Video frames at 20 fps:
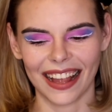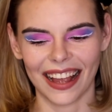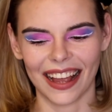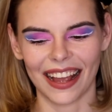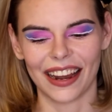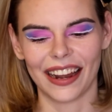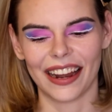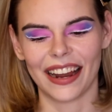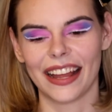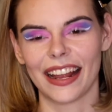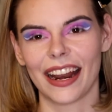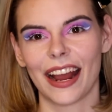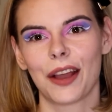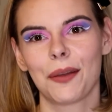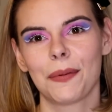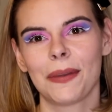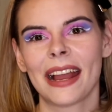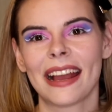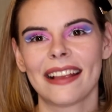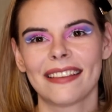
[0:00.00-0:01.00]
Alright, I hope
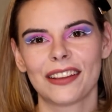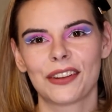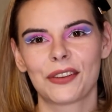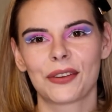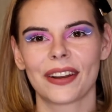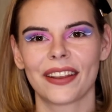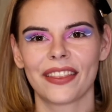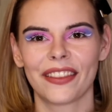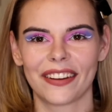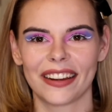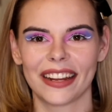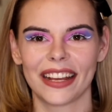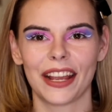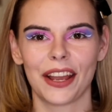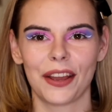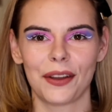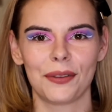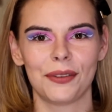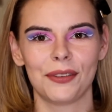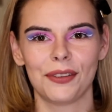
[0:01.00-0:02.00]
you guys enjoyed learning
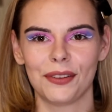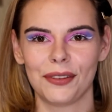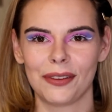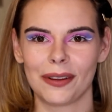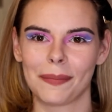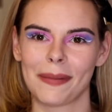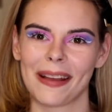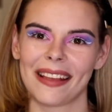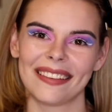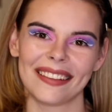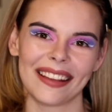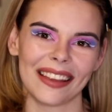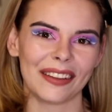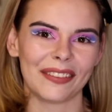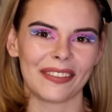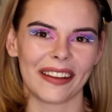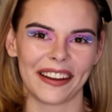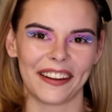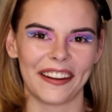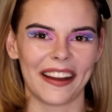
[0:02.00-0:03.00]
how to
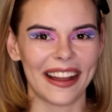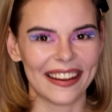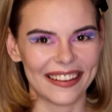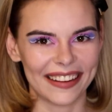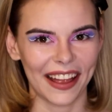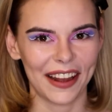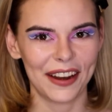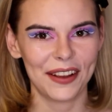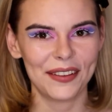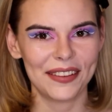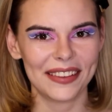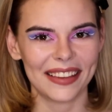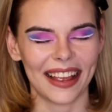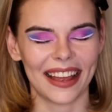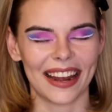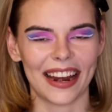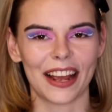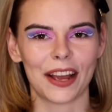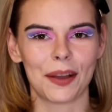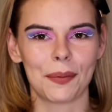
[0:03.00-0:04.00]
pastelify your eyeshadows,
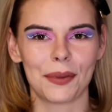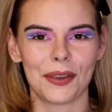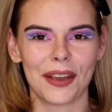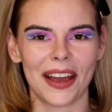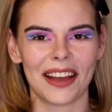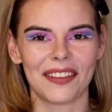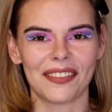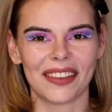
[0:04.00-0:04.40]
and I hope you have